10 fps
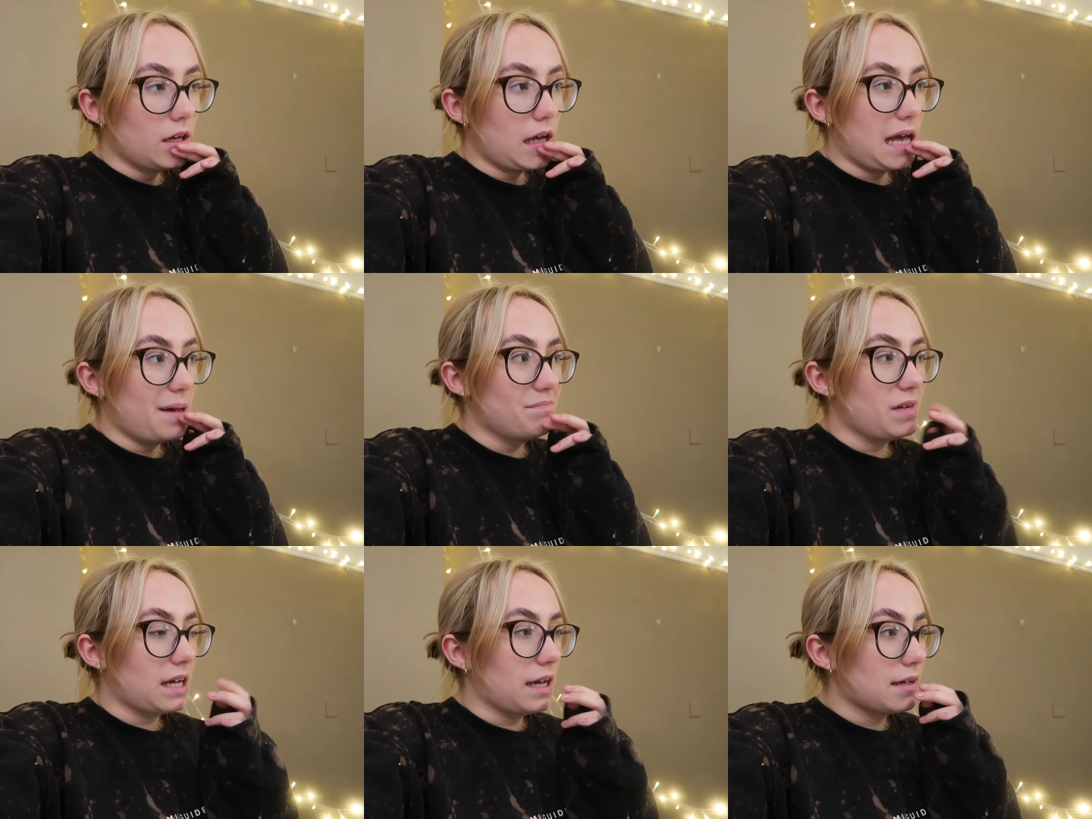
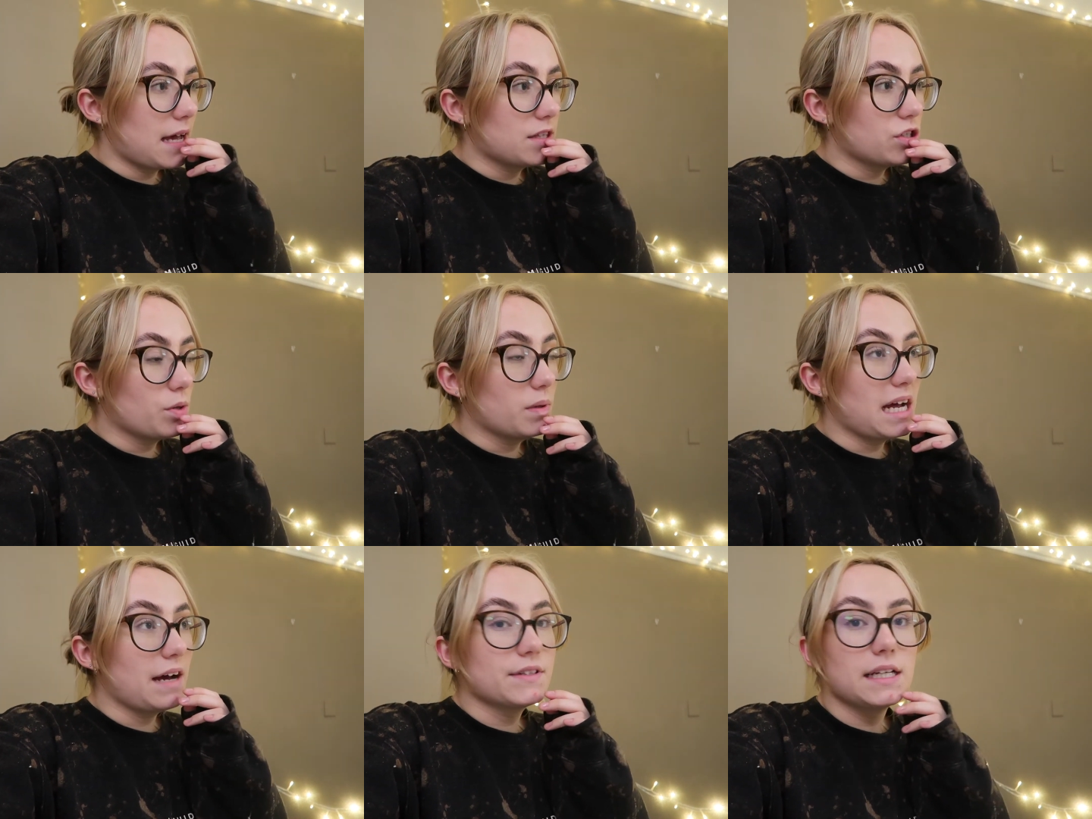Like again, so I'm gonna
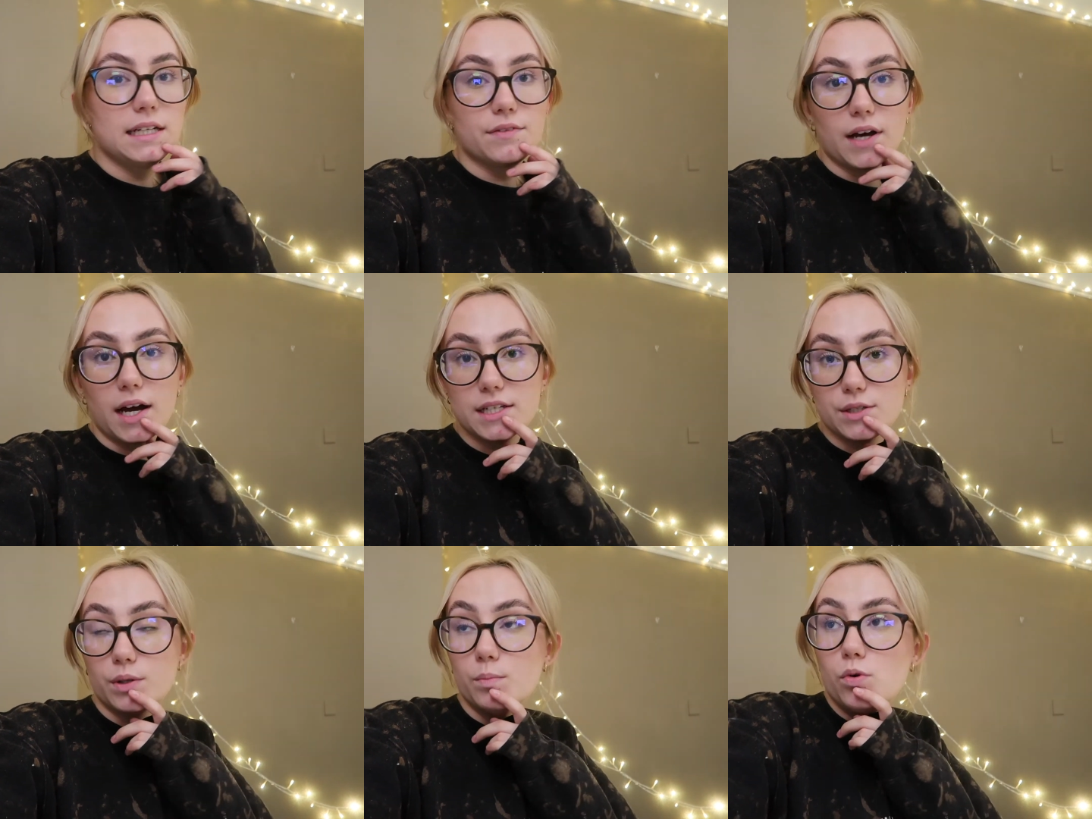have to leave that
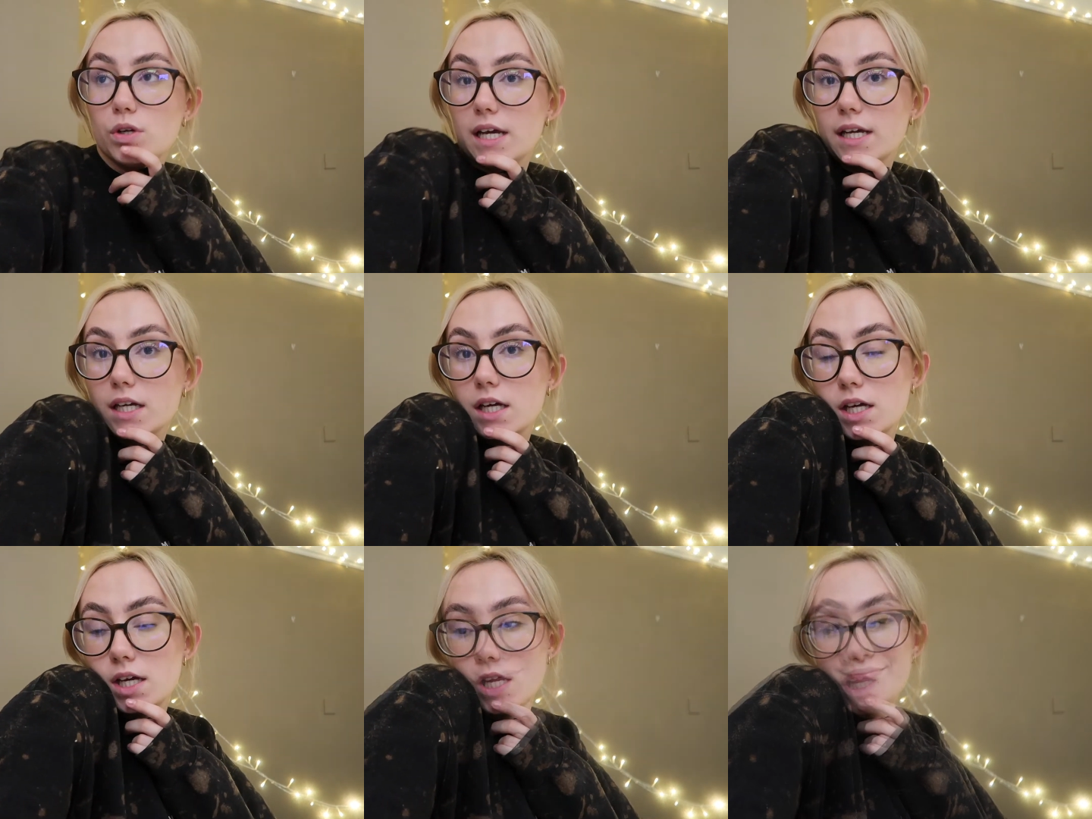until the morning.
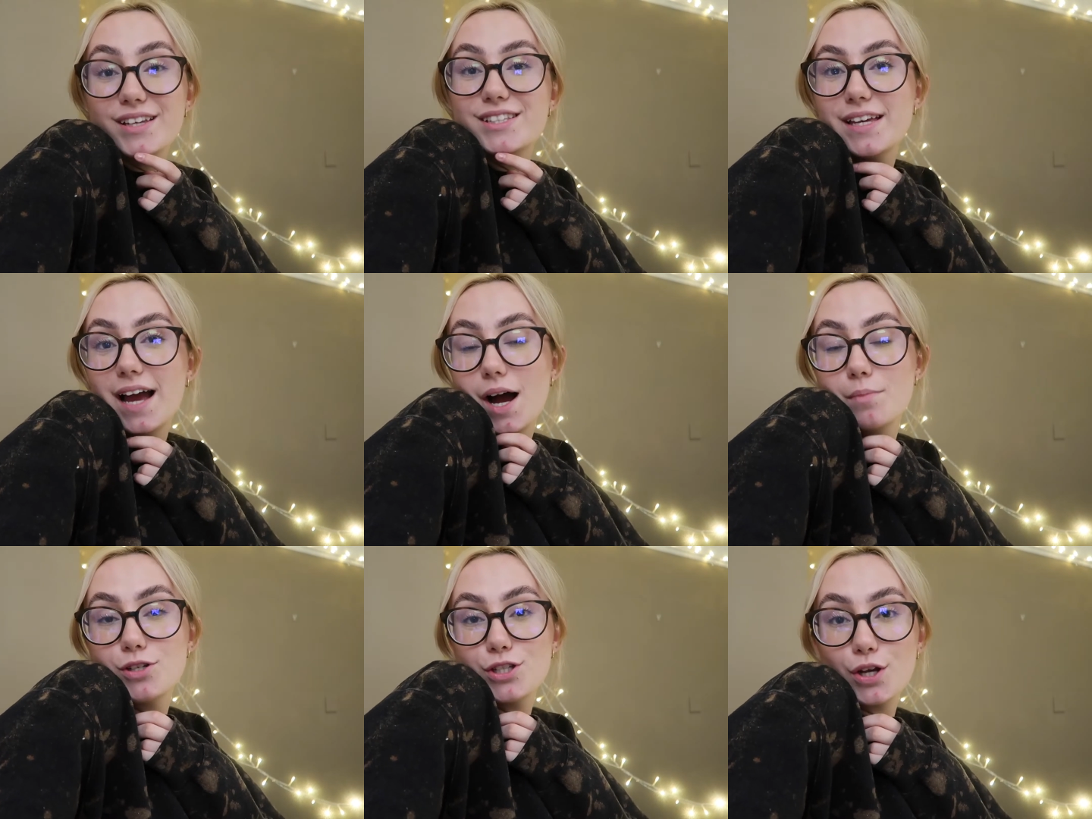So yeah,
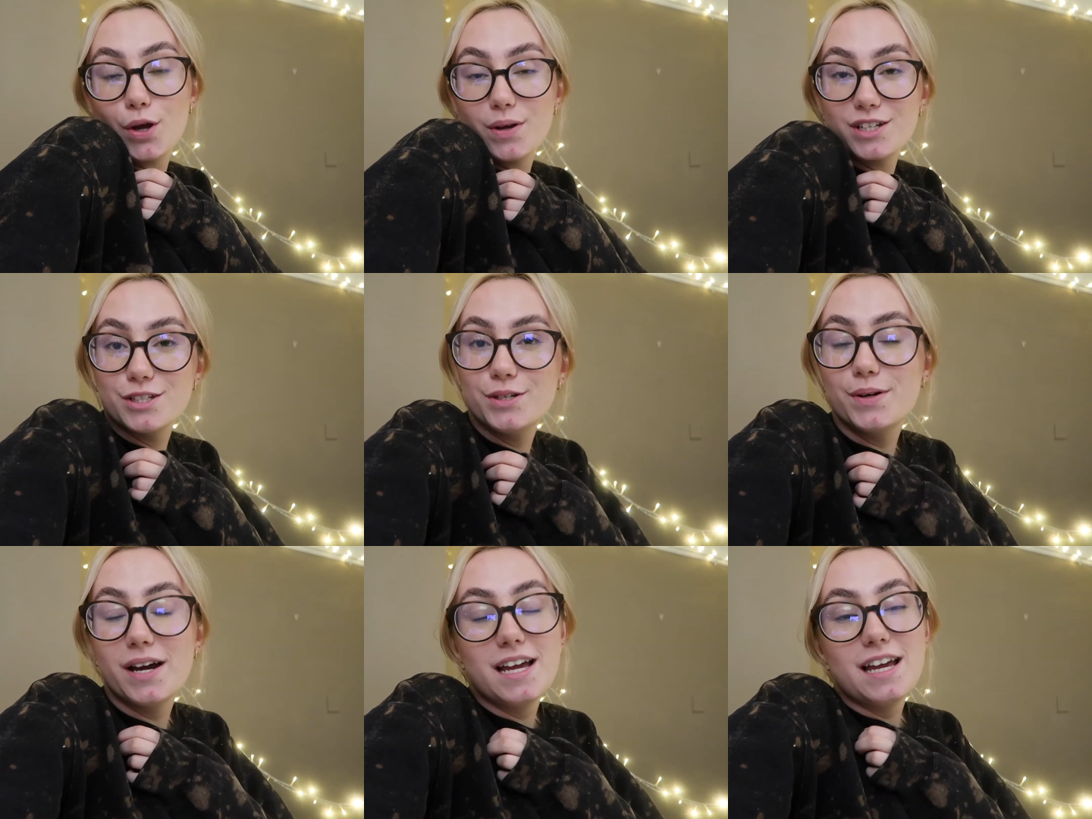I'm just going
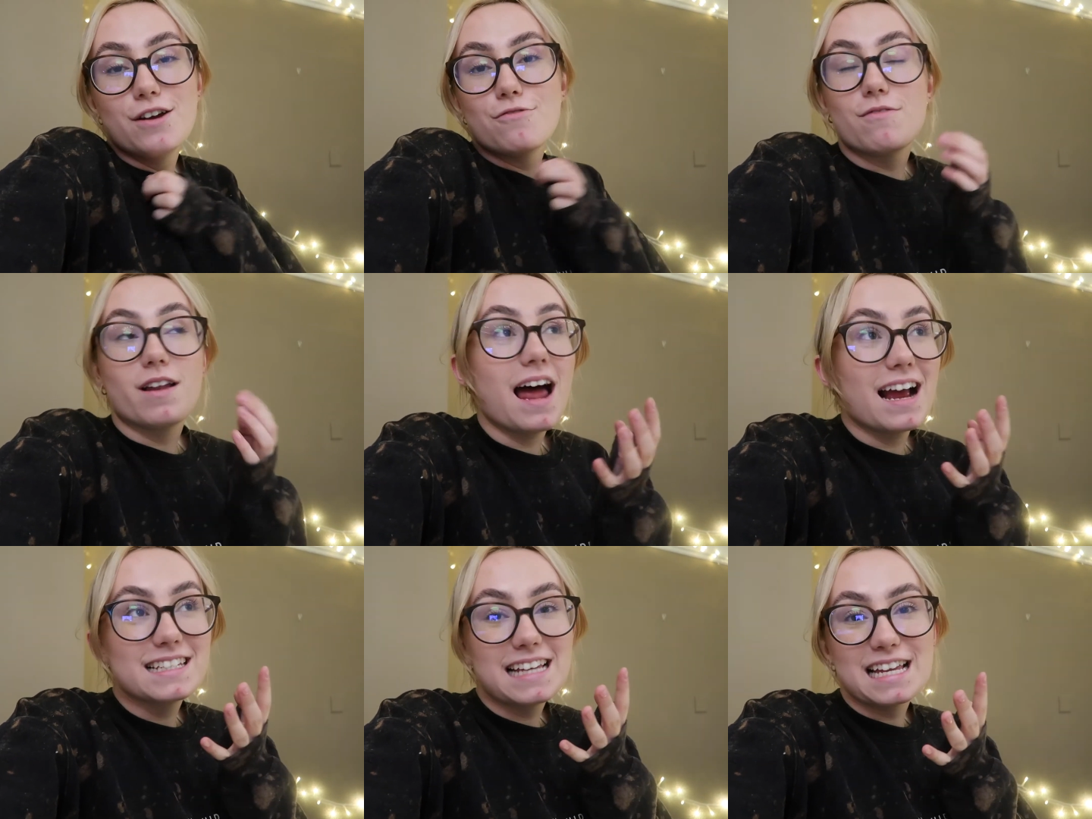to
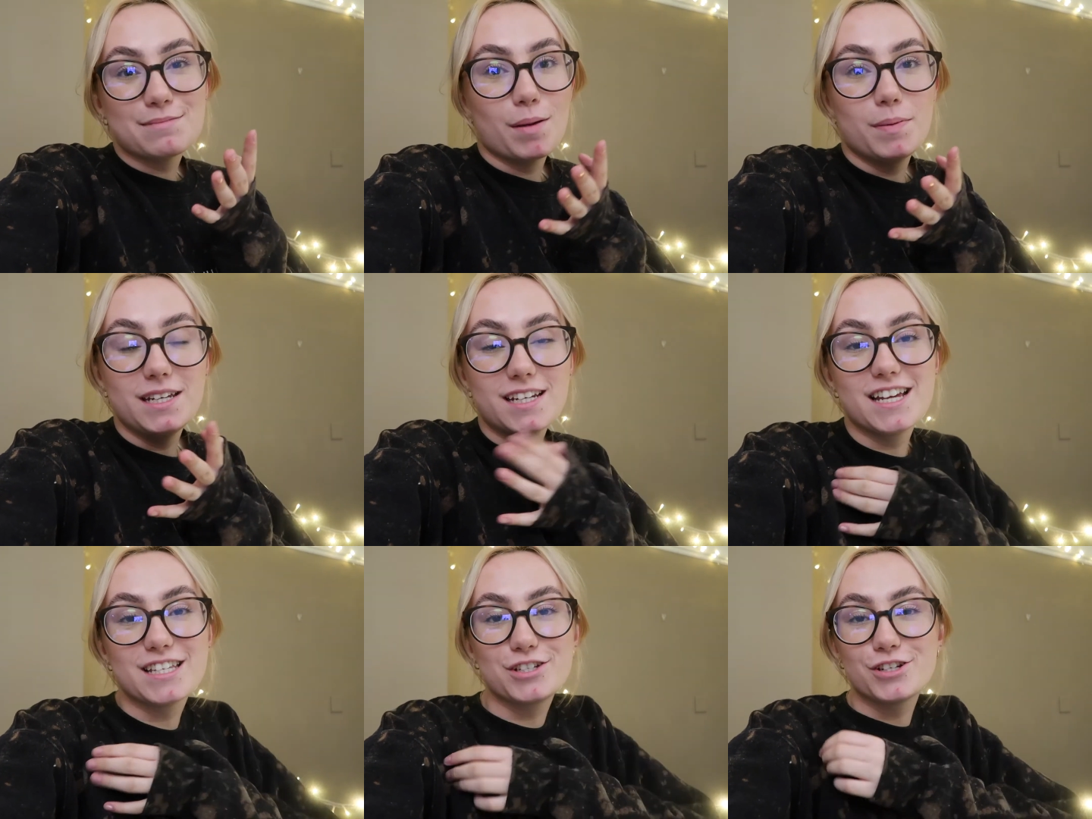relax, get into my
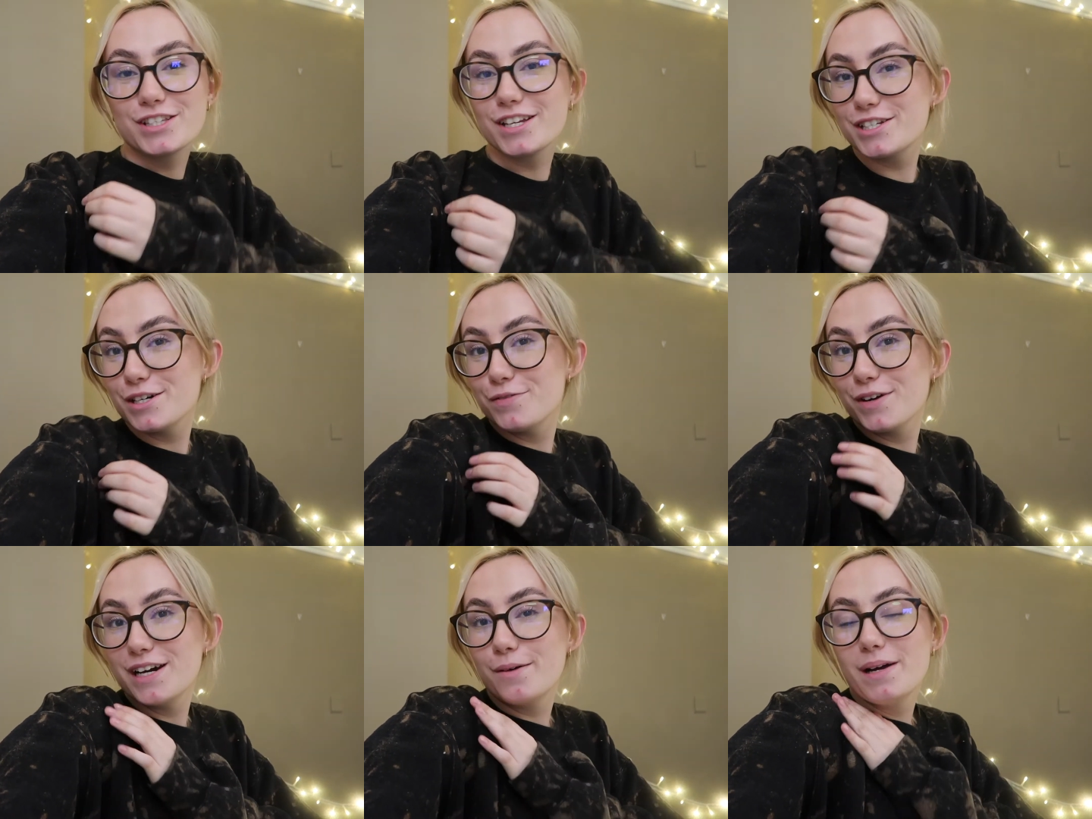PJs and just chill for a
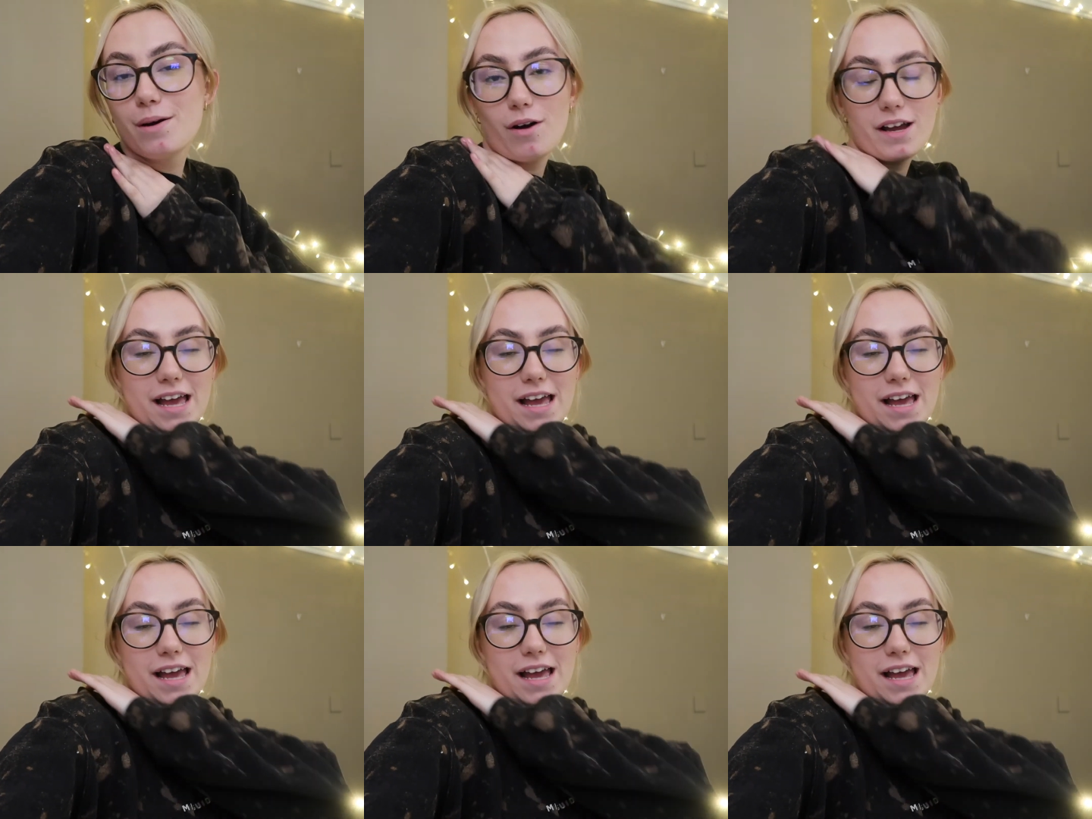little bit while I